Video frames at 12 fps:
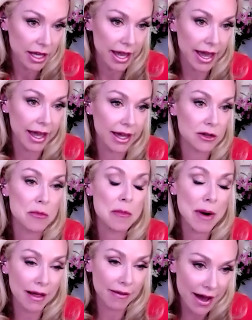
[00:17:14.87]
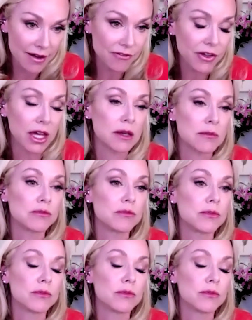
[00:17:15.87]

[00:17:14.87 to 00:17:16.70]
And my life came